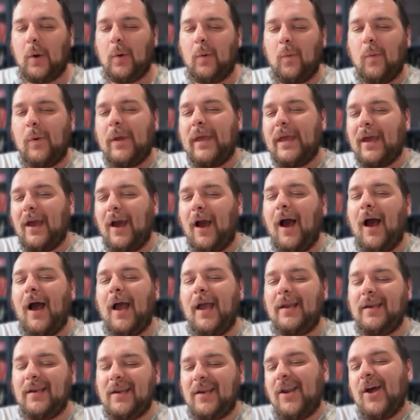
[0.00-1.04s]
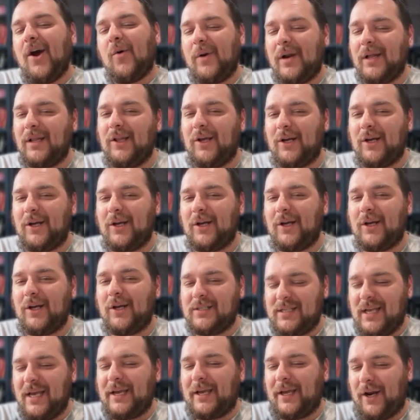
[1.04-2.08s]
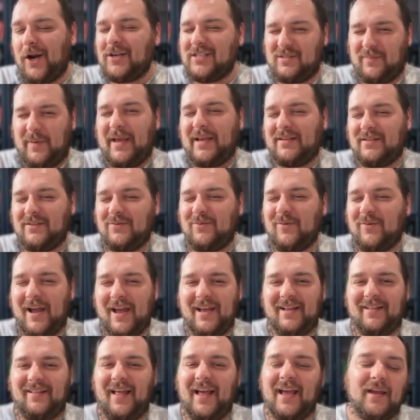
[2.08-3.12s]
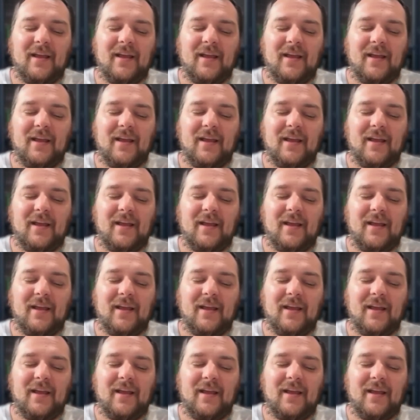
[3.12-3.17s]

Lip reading: we kind of know what it looks like in our space, right? Like